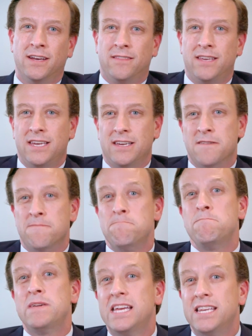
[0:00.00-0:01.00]
the
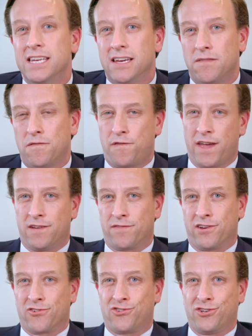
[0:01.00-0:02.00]
immediate fate of
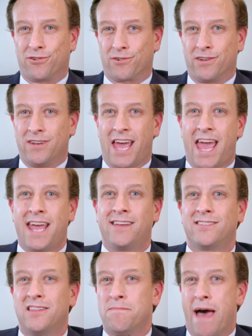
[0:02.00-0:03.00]
their children hangs
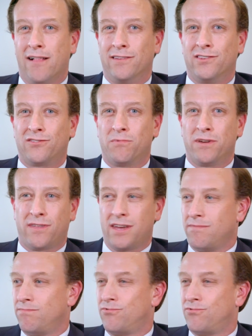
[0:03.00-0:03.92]
in the balance with a